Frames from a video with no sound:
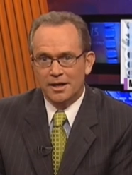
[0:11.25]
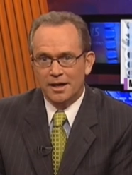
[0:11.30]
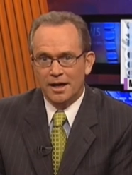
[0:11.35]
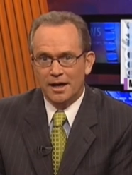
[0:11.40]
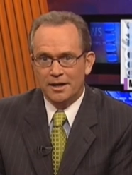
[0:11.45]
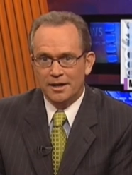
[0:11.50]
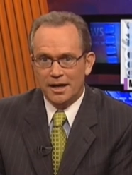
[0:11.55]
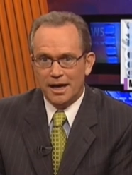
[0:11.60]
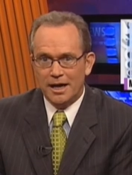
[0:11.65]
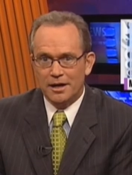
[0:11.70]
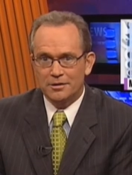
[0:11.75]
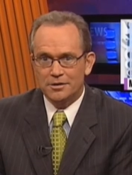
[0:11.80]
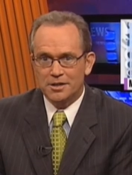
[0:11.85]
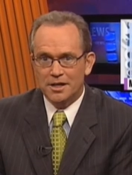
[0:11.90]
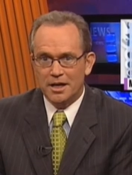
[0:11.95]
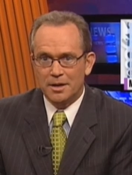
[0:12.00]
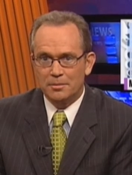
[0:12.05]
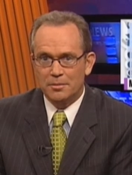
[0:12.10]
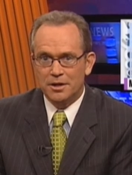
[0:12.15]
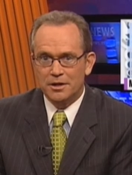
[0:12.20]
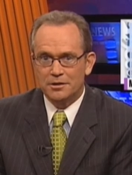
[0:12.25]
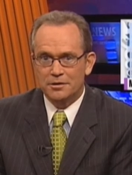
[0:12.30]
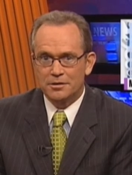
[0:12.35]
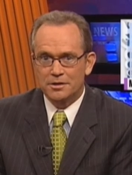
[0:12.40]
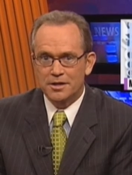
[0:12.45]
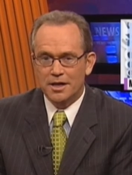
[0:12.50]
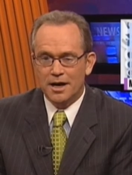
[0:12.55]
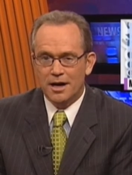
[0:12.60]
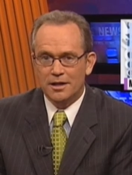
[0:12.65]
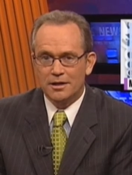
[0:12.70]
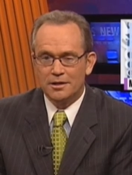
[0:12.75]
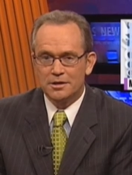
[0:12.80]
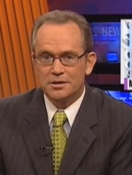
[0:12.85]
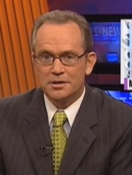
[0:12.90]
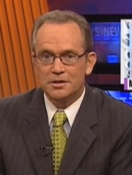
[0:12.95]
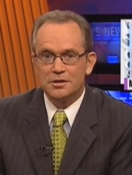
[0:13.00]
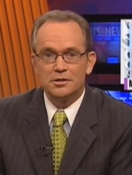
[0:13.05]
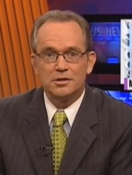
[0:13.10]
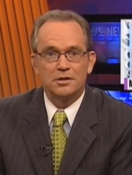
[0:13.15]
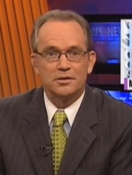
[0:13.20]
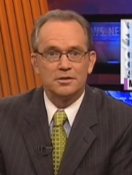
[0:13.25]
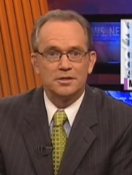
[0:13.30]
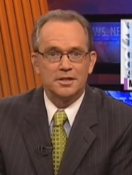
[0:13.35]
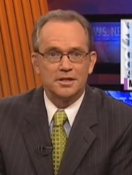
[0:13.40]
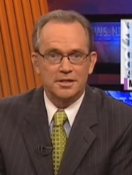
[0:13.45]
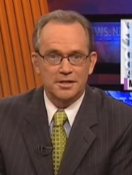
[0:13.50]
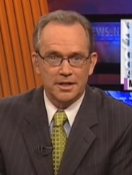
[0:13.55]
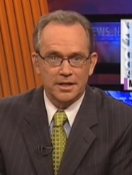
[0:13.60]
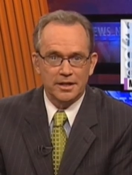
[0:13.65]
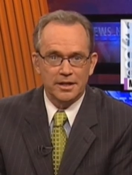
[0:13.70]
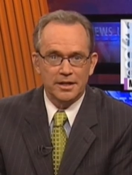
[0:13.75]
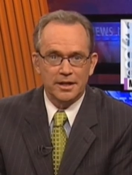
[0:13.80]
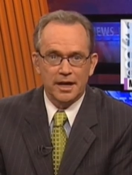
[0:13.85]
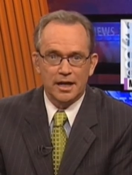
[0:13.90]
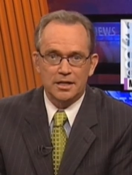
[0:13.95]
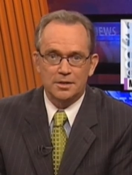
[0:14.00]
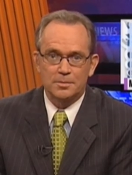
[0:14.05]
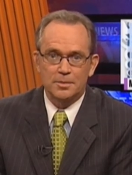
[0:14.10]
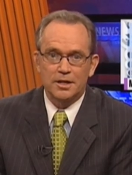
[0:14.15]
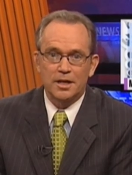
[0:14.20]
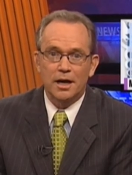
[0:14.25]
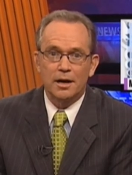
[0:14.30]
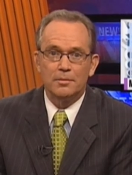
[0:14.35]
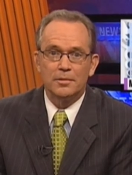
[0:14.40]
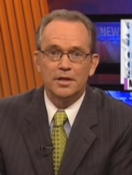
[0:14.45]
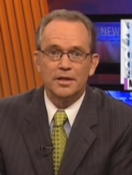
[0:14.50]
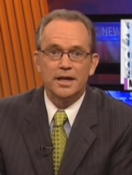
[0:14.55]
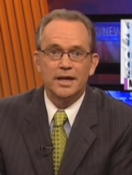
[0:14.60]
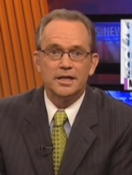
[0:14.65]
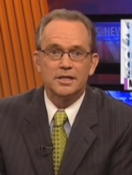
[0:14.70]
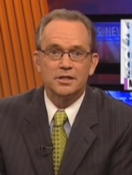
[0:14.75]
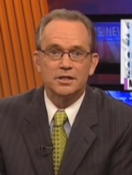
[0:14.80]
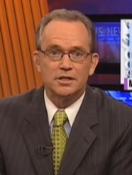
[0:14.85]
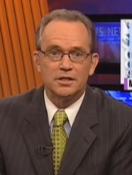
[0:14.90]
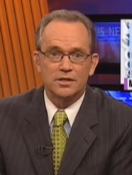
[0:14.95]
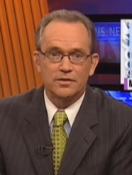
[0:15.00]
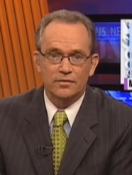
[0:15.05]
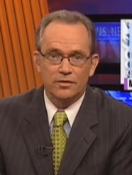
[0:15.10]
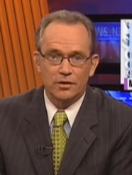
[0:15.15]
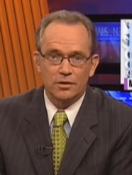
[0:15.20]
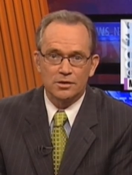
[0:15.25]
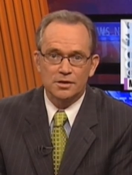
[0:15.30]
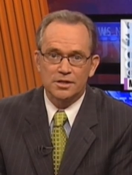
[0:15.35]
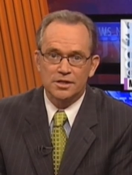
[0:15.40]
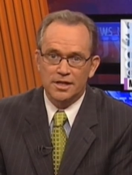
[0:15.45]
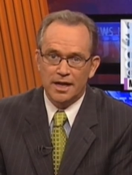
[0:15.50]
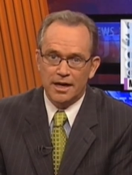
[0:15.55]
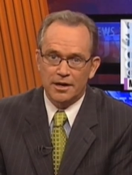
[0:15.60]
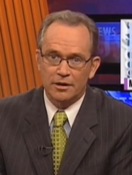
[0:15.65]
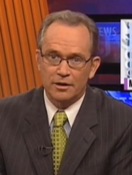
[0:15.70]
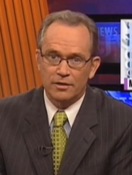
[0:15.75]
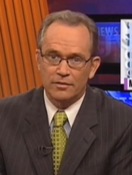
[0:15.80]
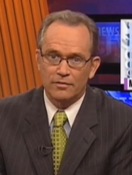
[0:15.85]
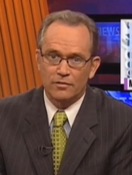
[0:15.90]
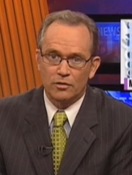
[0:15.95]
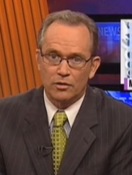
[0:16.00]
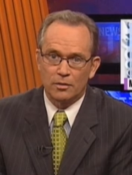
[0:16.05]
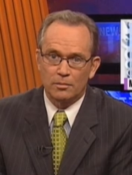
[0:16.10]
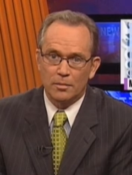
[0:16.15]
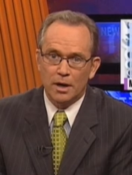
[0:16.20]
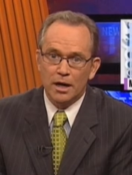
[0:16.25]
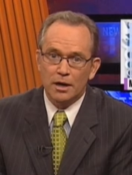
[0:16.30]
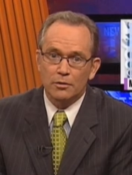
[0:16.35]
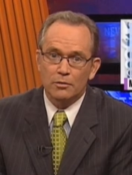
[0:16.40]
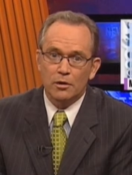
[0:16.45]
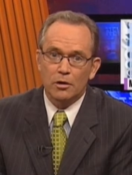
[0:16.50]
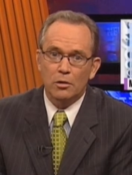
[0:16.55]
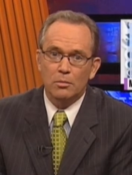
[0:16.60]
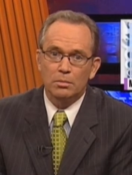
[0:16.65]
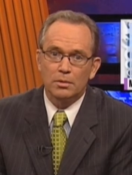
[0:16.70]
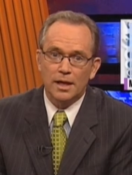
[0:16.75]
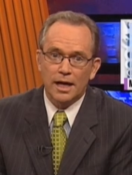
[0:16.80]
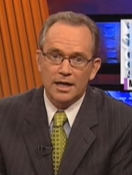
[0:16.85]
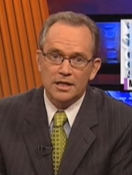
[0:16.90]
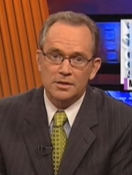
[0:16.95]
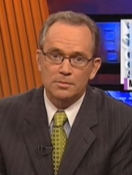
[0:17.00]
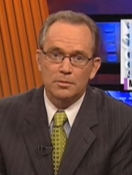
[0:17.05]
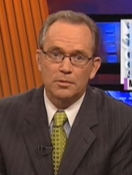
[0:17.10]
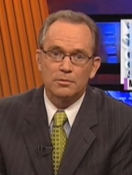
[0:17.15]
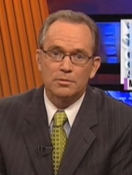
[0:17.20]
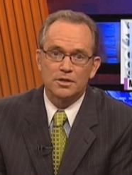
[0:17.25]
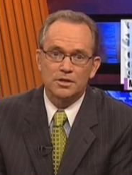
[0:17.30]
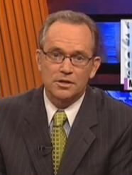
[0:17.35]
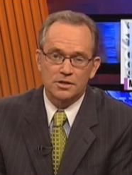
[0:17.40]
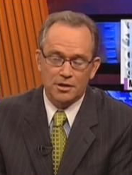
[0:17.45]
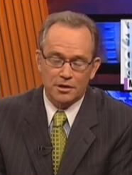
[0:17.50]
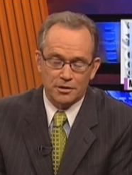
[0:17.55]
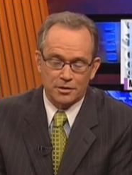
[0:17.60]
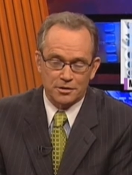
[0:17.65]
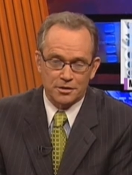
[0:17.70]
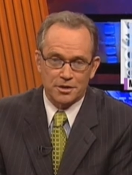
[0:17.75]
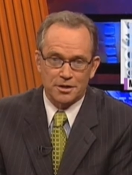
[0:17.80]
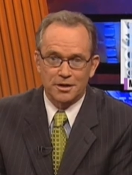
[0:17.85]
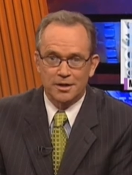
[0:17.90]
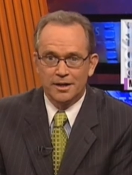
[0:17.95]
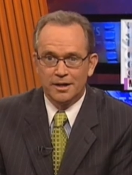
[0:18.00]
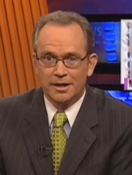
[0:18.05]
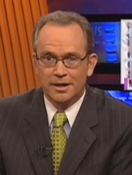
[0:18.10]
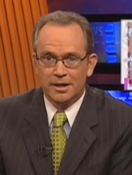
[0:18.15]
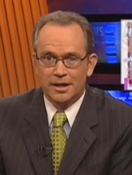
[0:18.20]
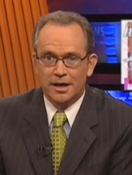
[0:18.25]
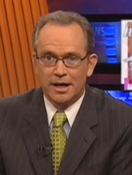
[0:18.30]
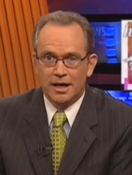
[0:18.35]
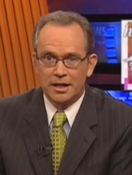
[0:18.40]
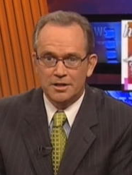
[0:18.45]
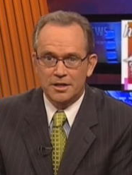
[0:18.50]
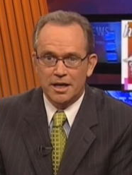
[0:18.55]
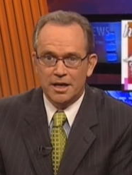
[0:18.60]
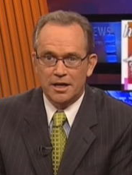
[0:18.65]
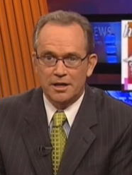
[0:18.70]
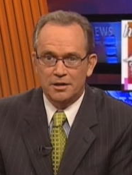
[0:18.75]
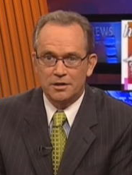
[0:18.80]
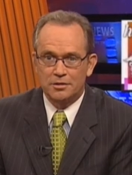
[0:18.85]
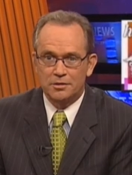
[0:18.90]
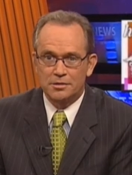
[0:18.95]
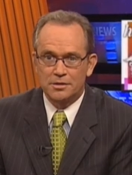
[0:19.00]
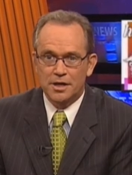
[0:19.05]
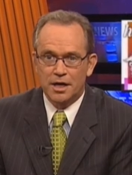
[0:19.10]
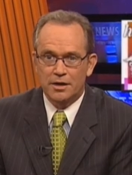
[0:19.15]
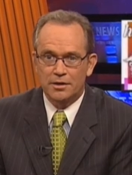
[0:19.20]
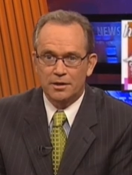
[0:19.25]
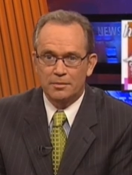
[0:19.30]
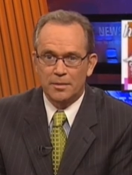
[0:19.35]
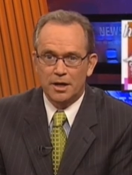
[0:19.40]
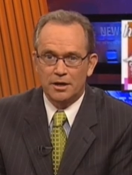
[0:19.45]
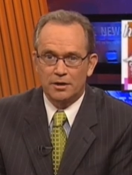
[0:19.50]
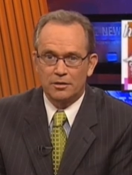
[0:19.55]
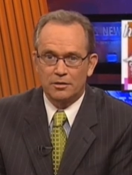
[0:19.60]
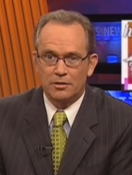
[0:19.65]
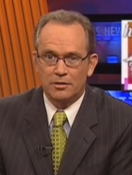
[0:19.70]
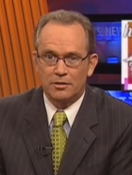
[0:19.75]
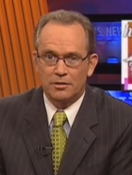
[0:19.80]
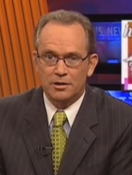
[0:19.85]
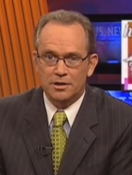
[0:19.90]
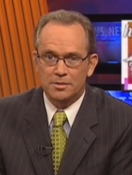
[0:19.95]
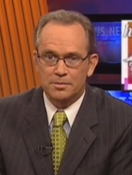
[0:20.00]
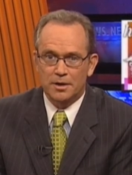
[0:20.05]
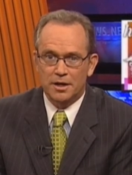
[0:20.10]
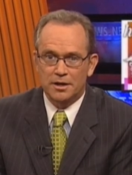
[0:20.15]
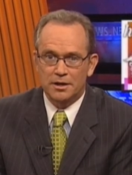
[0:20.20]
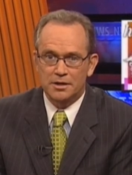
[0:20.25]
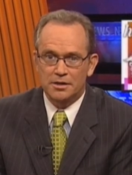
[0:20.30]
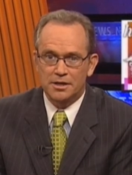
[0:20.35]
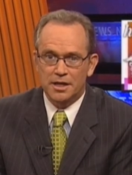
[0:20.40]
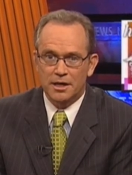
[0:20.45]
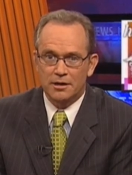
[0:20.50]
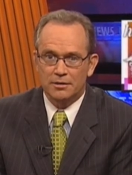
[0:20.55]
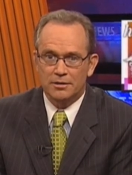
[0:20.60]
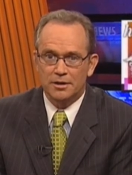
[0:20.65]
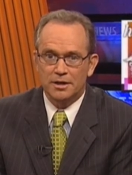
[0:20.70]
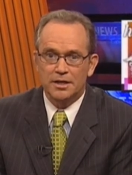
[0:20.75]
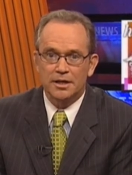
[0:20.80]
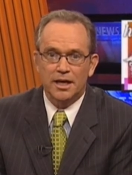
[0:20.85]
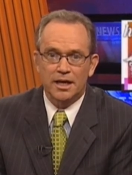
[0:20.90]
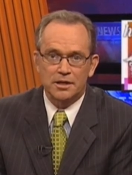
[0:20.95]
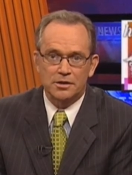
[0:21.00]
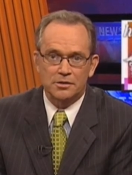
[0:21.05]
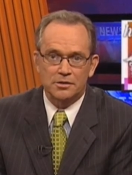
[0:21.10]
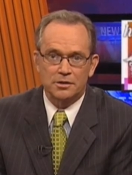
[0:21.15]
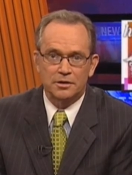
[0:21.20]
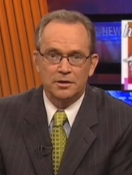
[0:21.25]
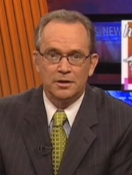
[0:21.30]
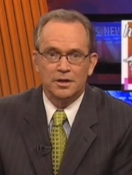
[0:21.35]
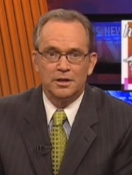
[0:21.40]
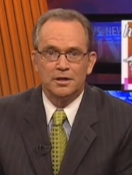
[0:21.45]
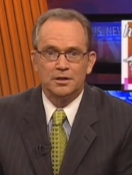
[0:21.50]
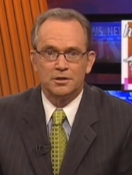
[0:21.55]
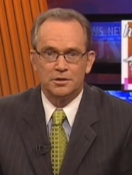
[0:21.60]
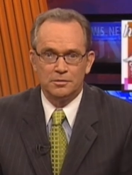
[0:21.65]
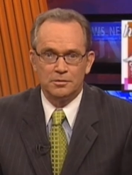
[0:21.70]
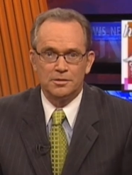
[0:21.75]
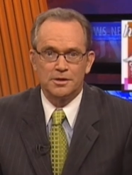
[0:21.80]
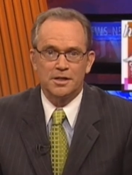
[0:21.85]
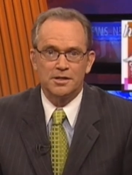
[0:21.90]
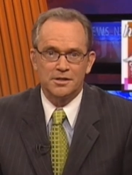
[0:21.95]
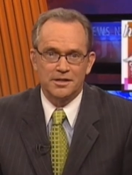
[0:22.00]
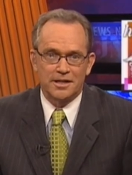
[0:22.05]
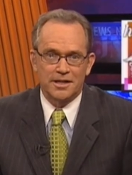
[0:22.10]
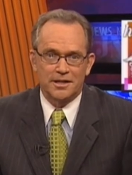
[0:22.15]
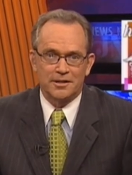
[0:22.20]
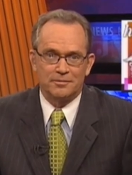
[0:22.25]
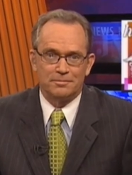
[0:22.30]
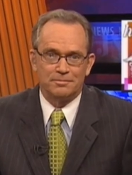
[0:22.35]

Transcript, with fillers: And now Saint Peter's College in Jersey City has become the nation's first center for microplasma research. N J N News health and medical correspondent Sara Lee Kessler tunes us in.